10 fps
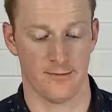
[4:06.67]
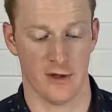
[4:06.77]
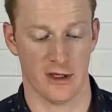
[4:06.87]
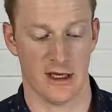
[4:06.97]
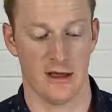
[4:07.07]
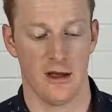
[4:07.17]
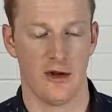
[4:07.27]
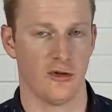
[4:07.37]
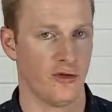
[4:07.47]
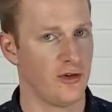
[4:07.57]
Okay,
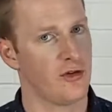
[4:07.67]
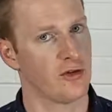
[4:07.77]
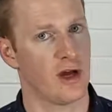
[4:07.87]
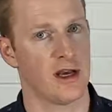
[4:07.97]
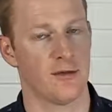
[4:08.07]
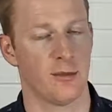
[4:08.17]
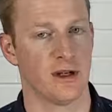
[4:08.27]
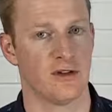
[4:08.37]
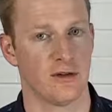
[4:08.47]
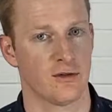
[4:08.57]
so this is kind of the
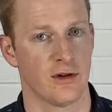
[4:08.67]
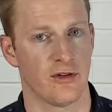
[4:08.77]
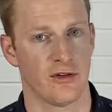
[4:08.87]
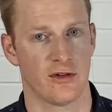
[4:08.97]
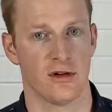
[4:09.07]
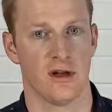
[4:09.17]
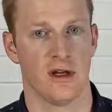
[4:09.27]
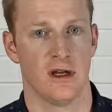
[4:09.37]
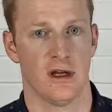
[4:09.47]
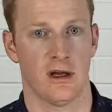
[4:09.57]
big difference
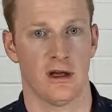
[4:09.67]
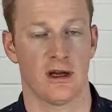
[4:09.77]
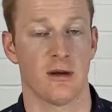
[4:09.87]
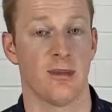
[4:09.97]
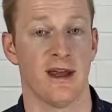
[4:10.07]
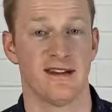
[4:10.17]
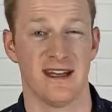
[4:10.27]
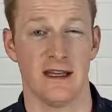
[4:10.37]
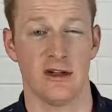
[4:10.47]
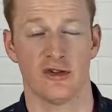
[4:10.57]
compared to
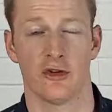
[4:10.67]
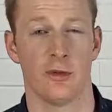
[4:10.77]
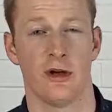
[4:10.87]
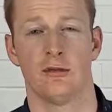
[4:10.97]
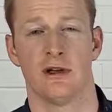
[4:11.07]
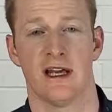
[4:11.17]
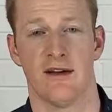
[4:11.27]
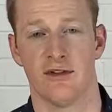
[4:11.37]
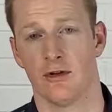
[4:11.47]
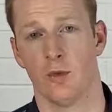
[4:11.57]
English, because we don't really
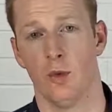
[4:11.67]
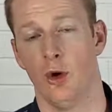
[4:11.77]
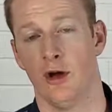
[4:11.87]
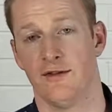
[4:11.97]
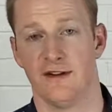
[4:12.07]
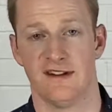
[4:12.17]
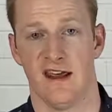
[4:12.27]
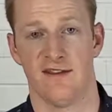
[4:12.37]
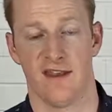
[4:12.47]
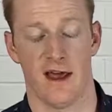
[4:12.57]
have this word for
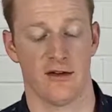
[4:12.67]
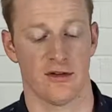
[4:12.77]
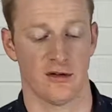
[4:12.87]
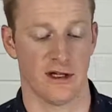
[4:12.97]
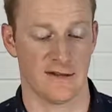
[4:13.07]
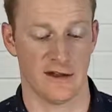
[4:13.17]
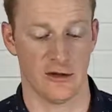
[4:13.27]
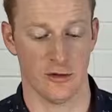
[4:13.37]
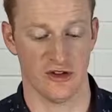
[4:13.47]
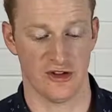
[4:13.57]
10,000 like they
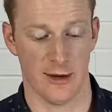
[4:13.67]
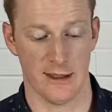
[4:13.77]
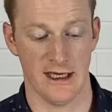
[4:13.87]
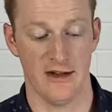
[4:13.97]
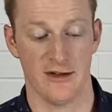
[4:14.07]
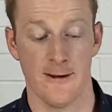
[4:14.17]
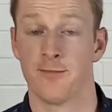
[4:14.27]
do in Japanese.